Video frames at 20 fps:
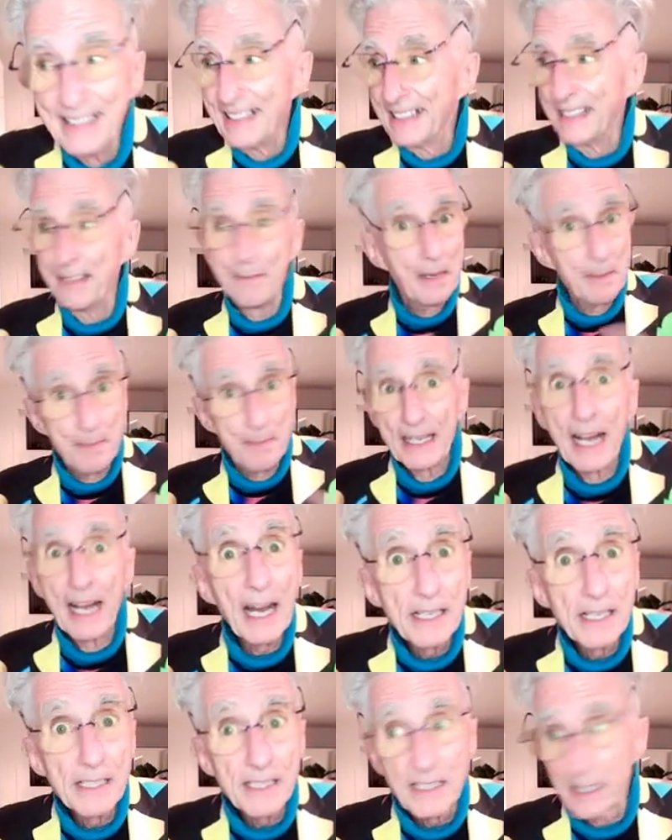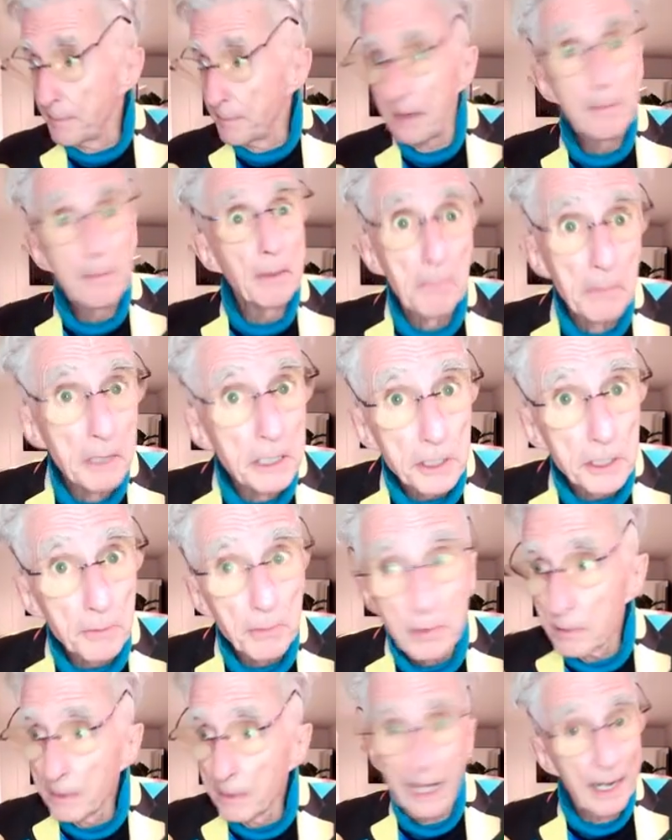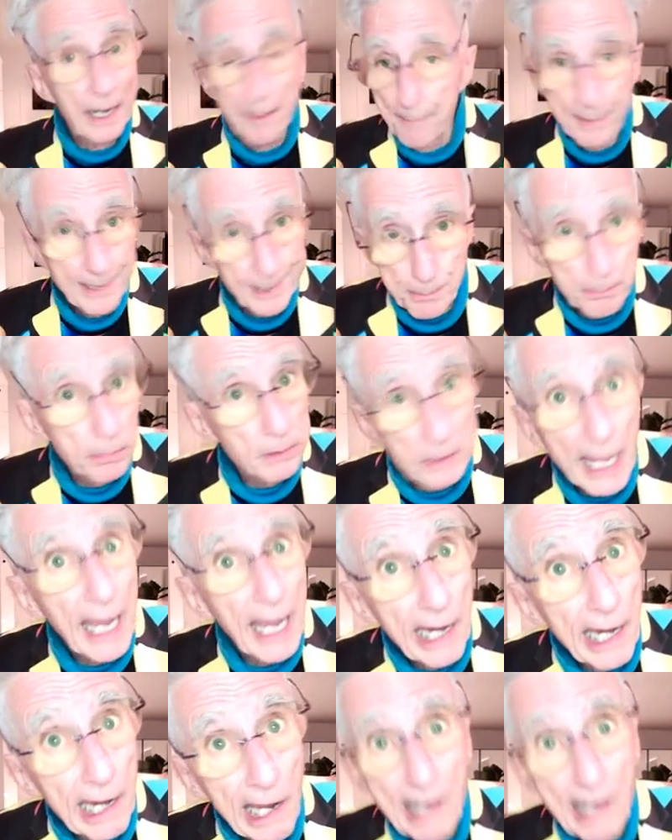they may be nice. They may be miserable. They had a miserable day,